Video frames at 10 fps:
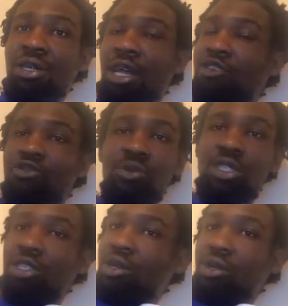I
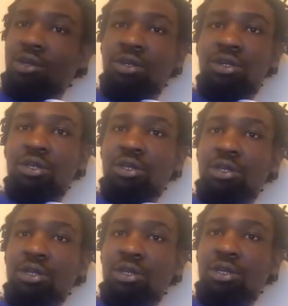switch it on.
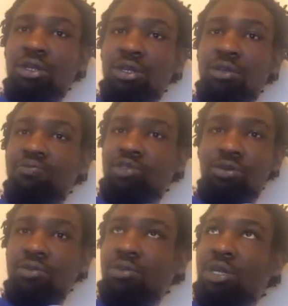
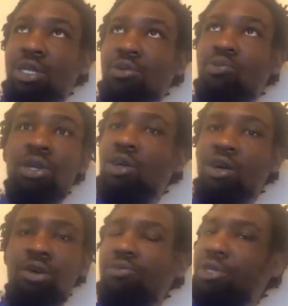Boom. We are
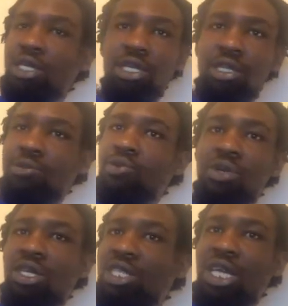unpredictable.
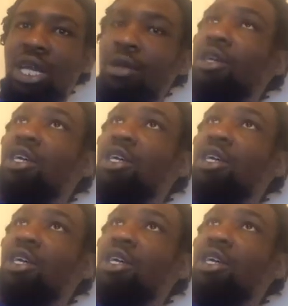We are time.